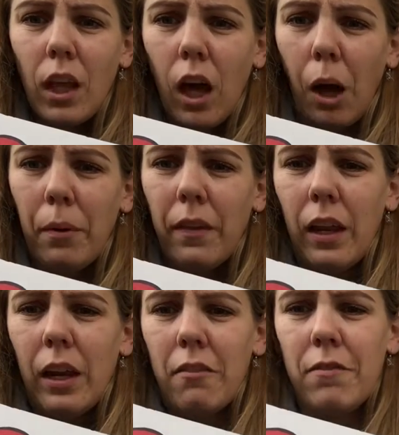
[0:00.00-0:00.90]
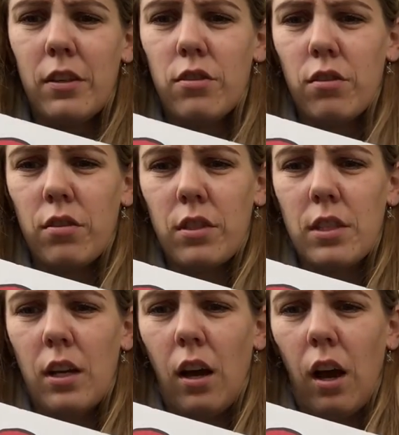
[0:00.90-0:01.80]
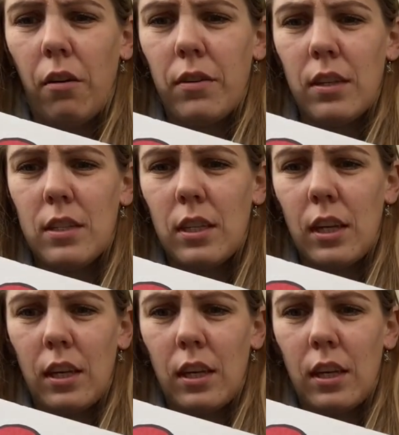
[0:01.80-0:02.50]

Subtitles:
And then it features, obviously,